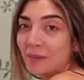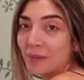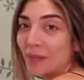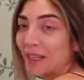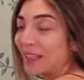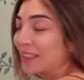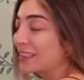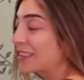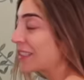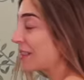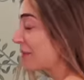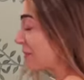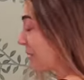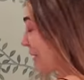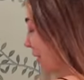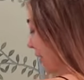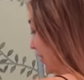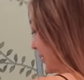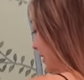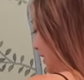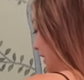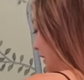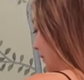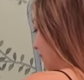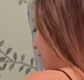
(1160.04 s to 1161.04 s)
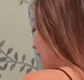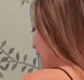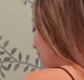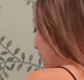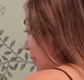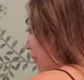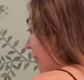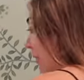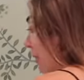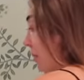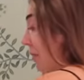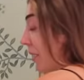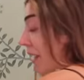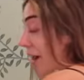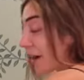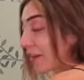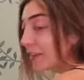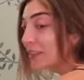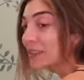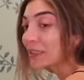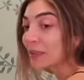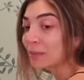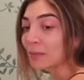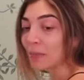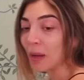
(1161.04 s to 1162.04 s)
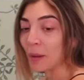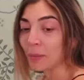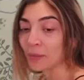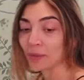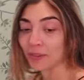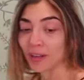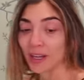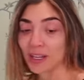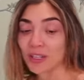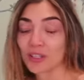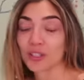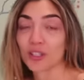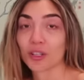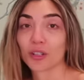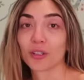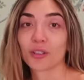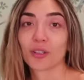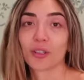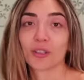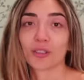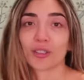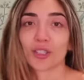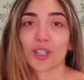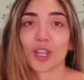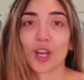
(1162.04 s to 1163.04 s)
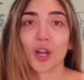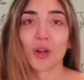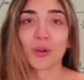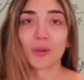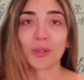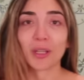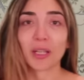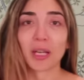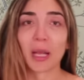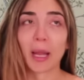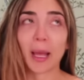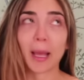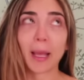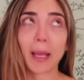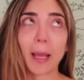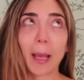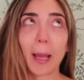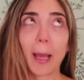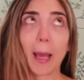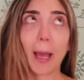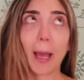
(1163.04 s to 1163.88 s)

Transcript: a big dinner party with my parents and Mama Rachel. Those are the only like